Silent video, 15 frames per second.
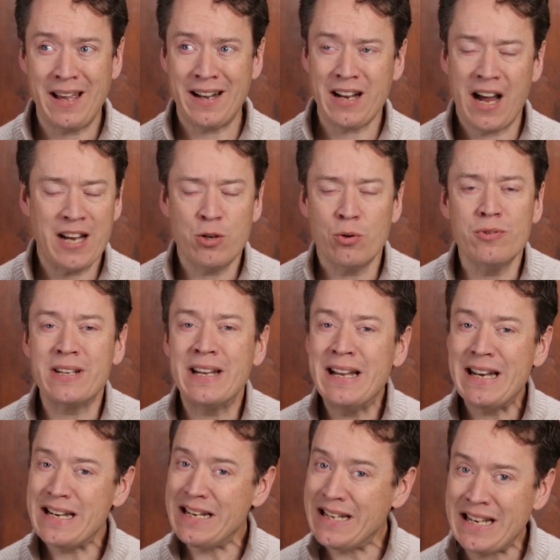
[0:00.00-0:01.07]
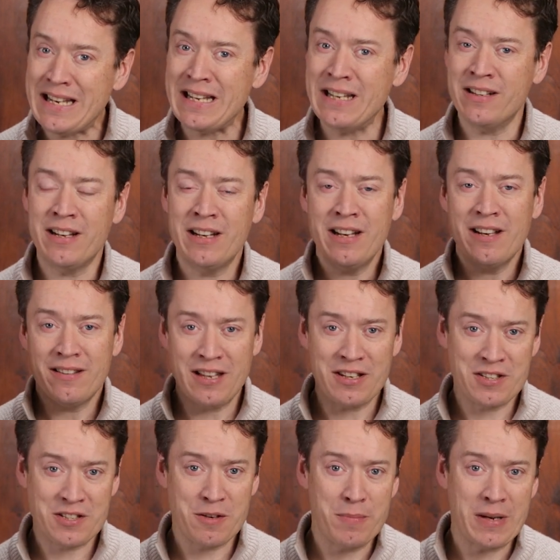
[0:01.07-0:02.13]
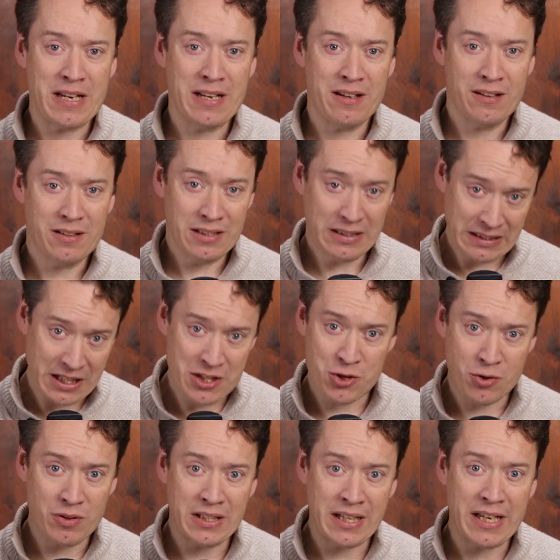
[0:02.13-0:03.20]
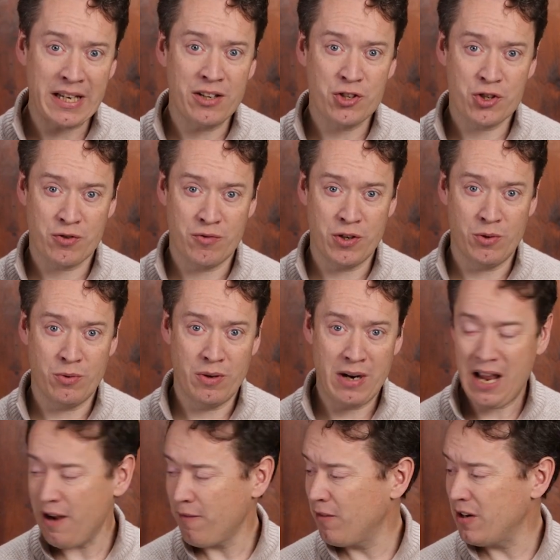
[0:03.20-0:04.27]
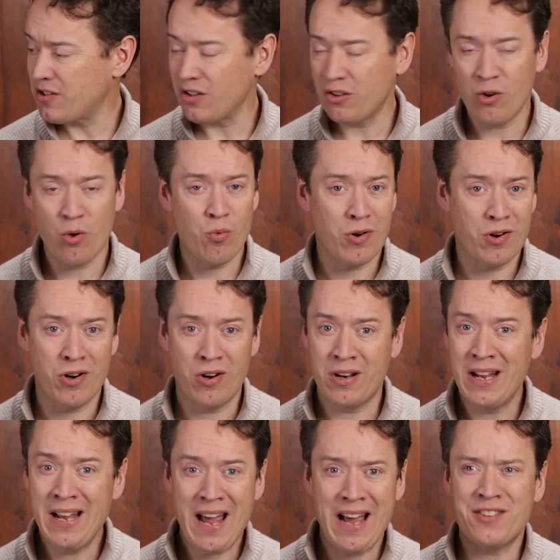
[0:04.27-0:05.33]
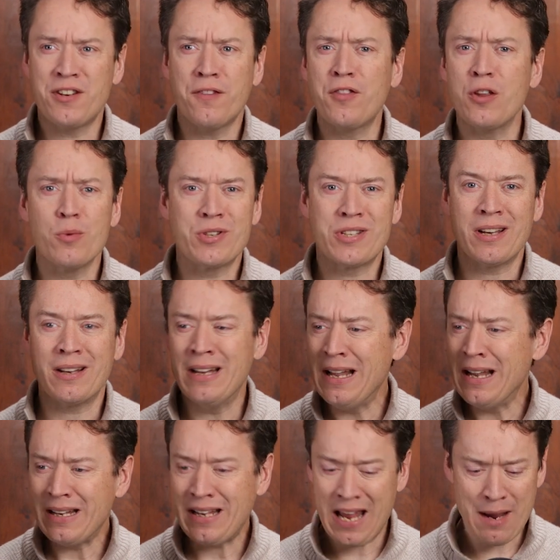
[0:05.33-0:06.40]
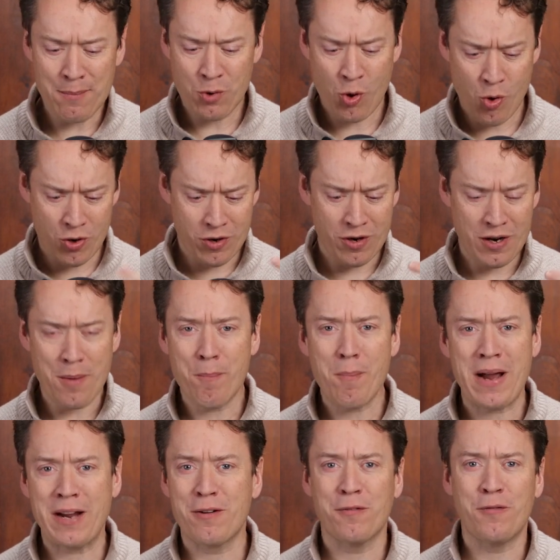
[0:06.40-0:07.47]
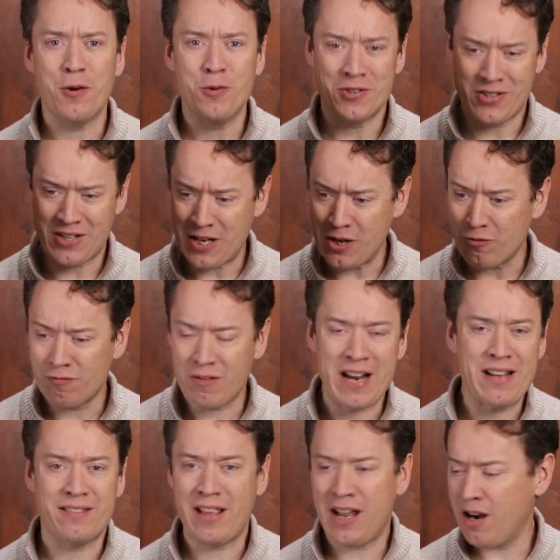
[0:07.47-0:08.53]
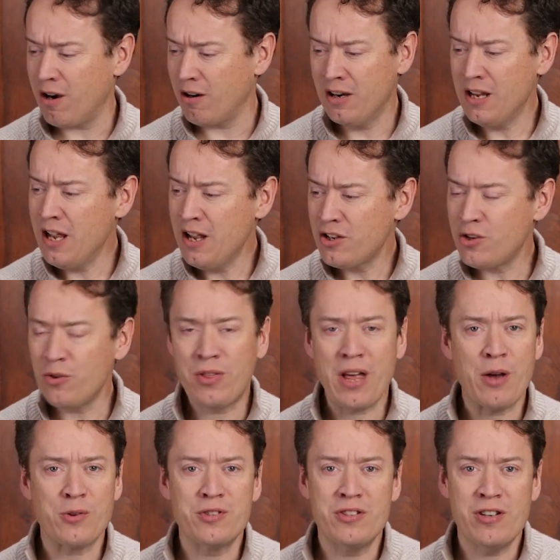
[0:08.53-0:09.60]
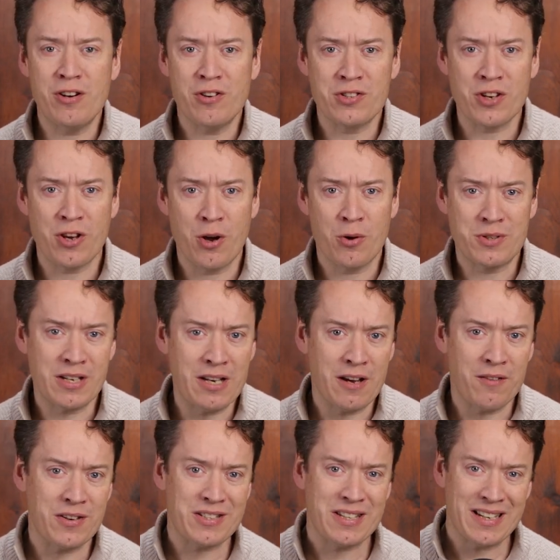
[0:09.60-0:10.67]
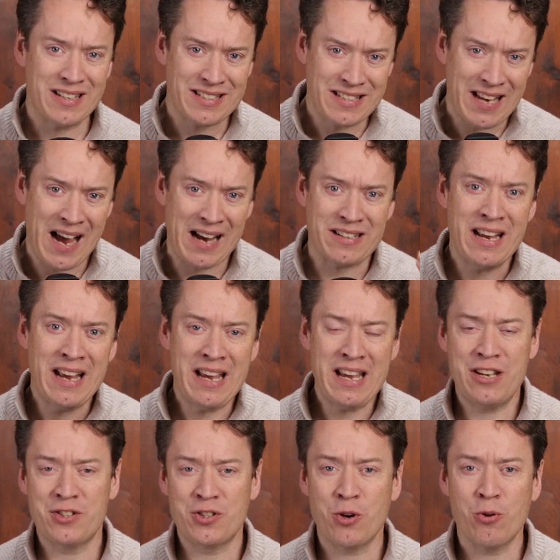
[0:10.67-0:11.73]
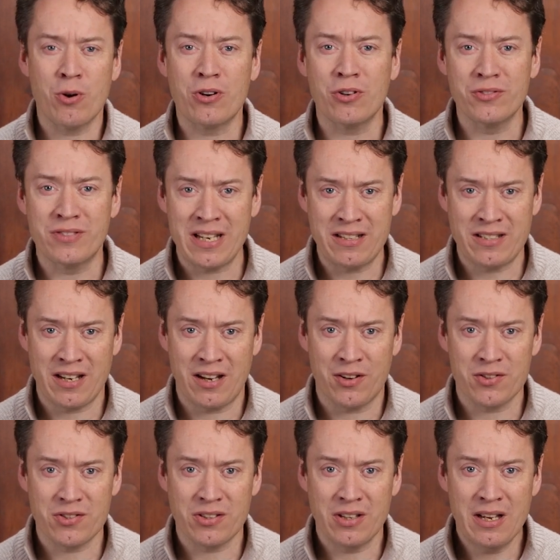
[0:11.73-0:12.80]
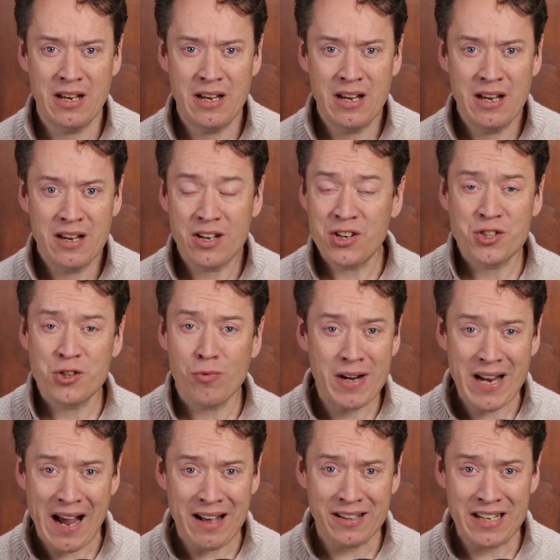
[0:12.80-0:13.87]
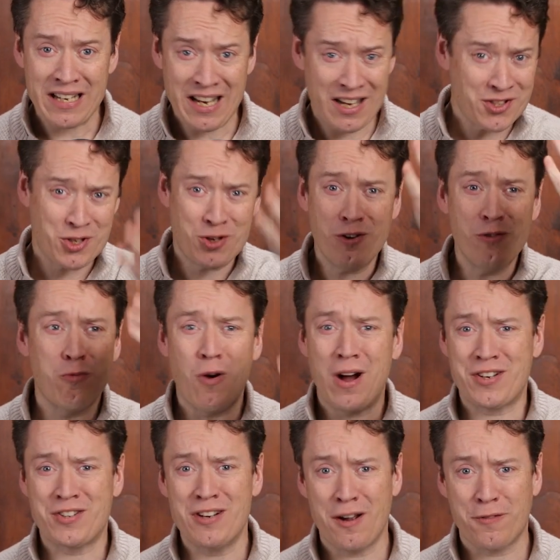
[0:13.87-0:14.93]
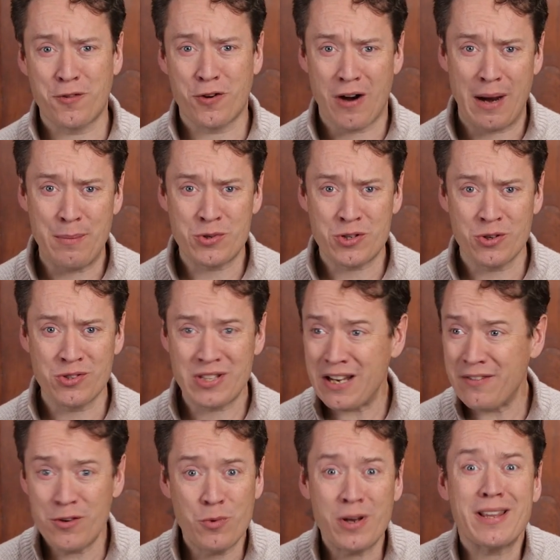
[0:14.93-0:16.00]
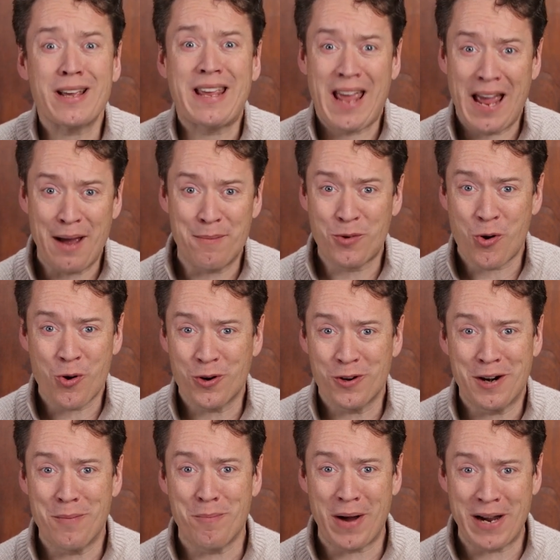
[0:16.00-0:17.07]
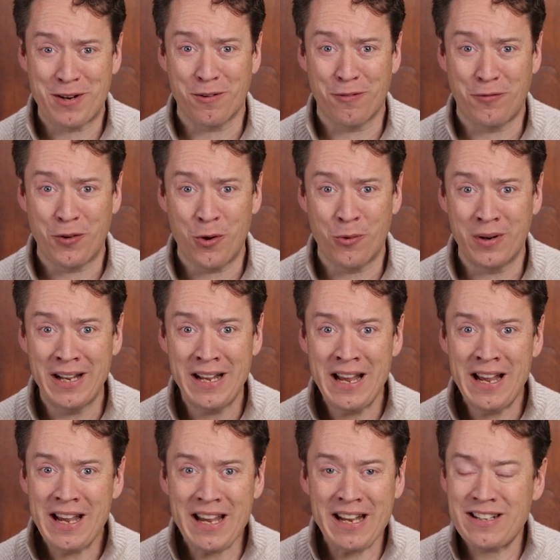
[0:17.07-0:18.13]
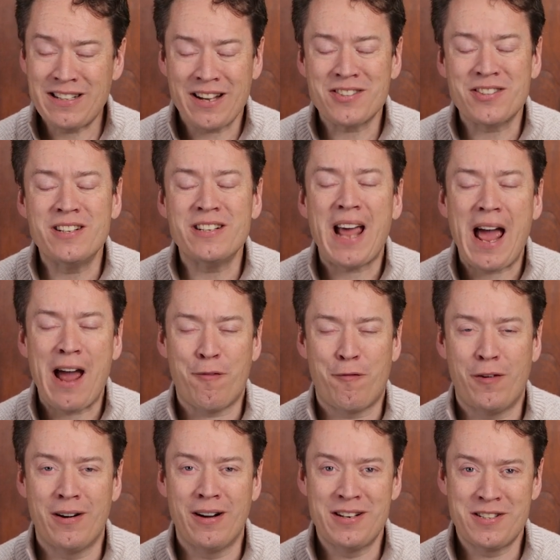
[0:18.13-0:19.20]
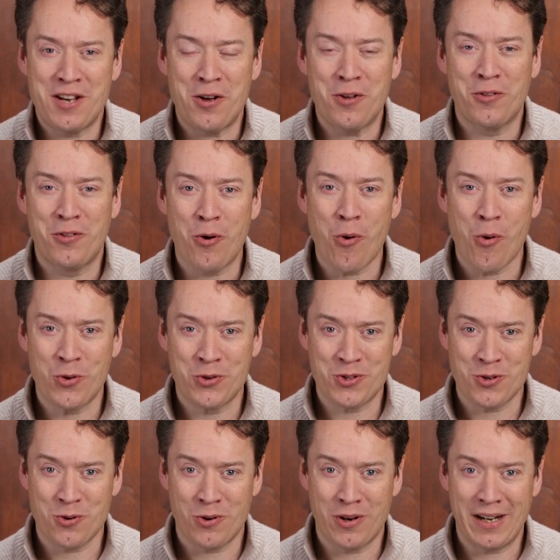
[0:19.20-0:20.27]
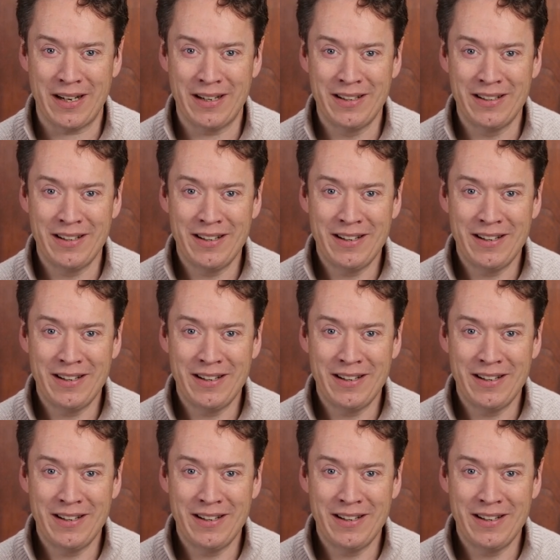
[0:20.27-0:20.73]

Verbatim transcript: Yet I don't need this to be literally true. Every single word, as if there was a camcorder and a microphone sitting right there 2,000 years ago to give us the exact historical details. Because the reality is, you've watched enough crime shows, even with a camcorder and a microphone, it doesn't ever tell the whole story.